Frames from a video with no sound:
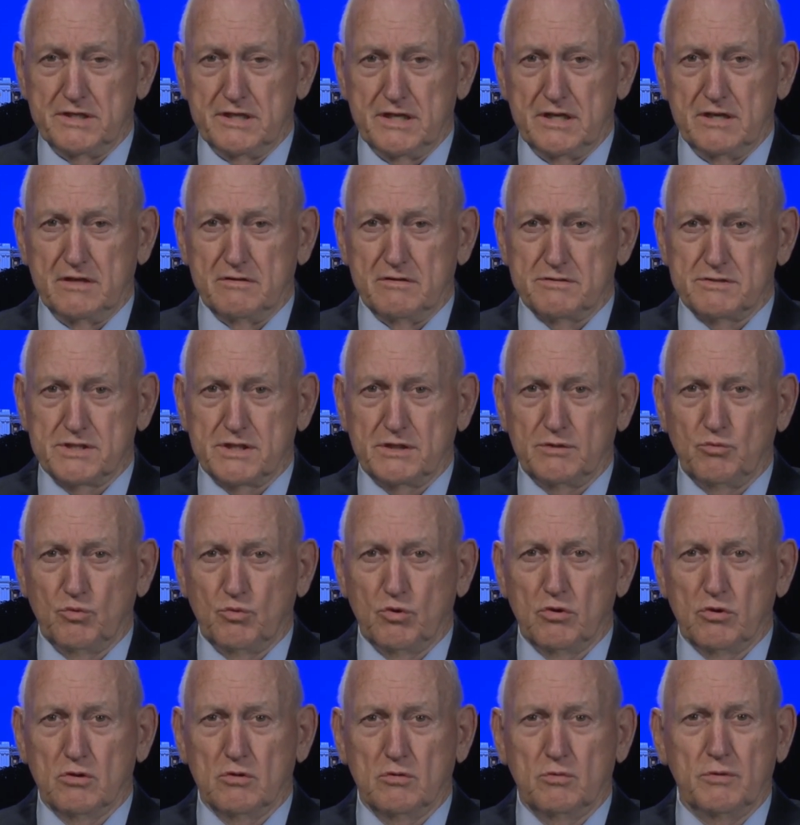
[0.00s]
now as they
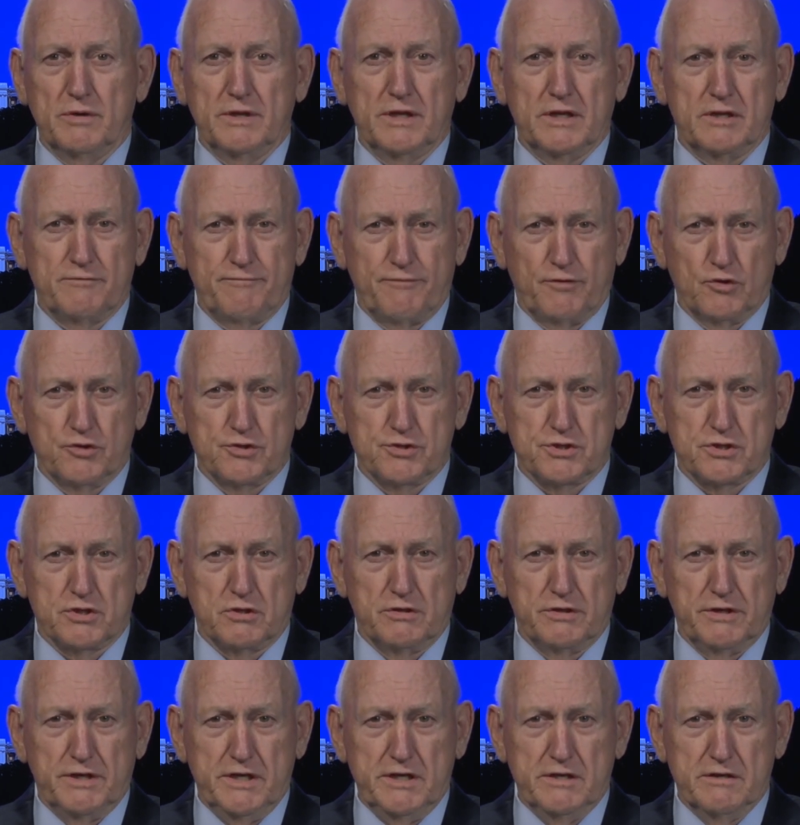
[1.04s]
were when they first
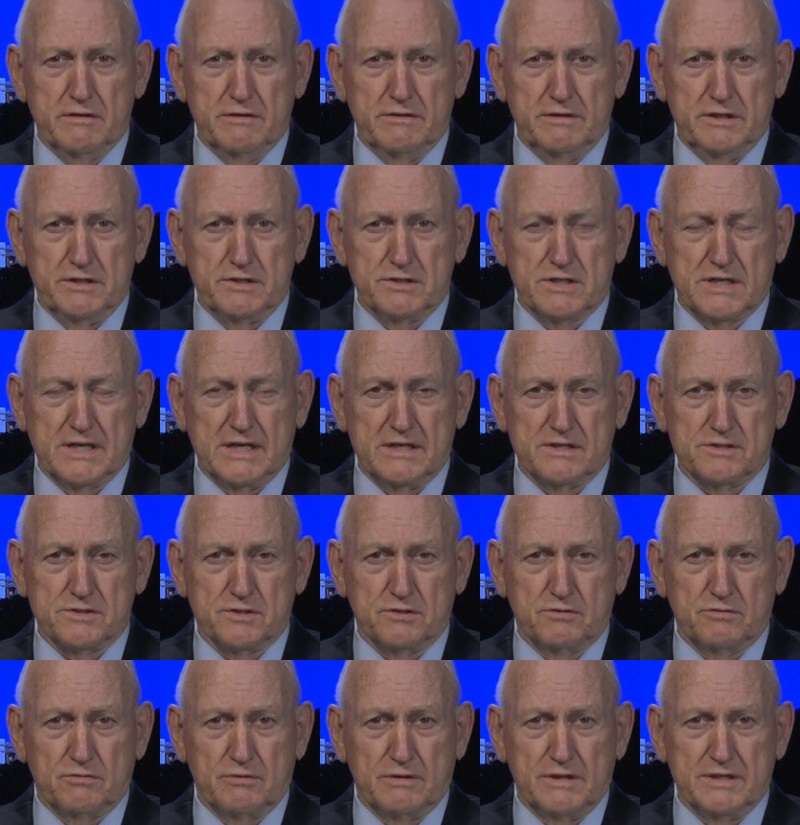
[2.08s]
started hearing these kinds
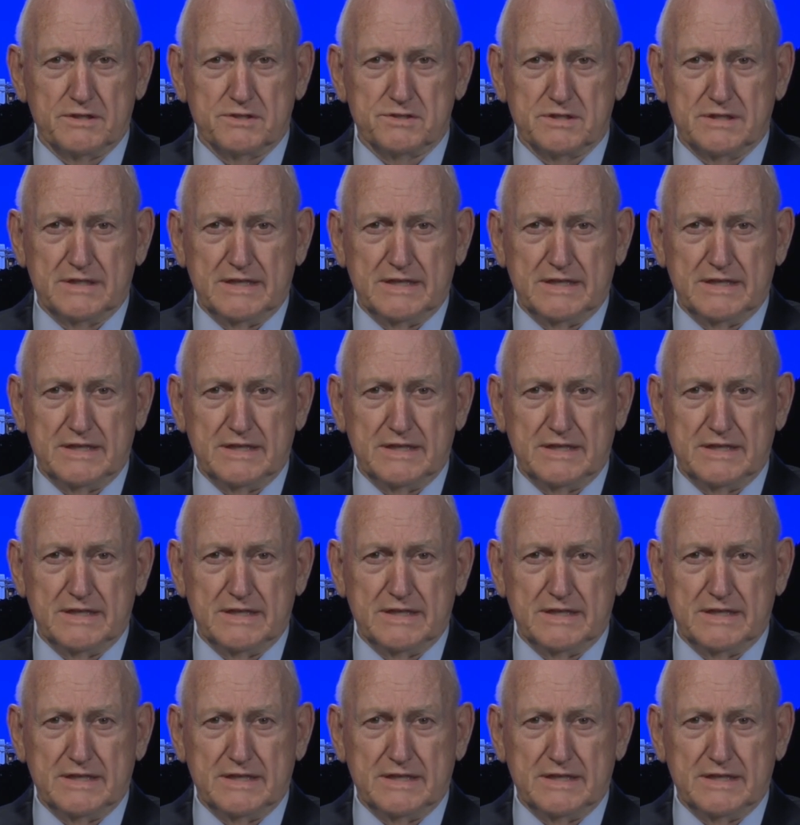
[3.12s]
of threats.